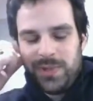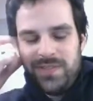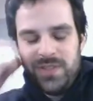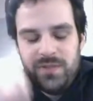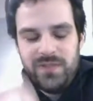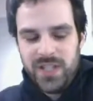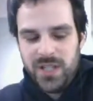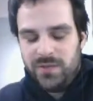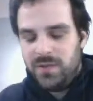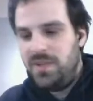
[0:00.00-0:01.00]
preview
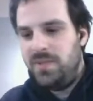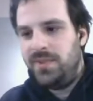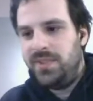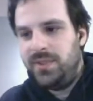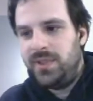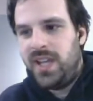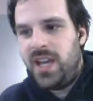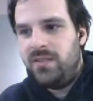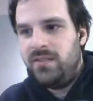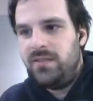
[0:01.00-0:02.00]
video for people to
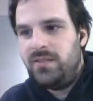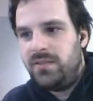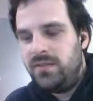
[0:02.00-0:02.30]
look at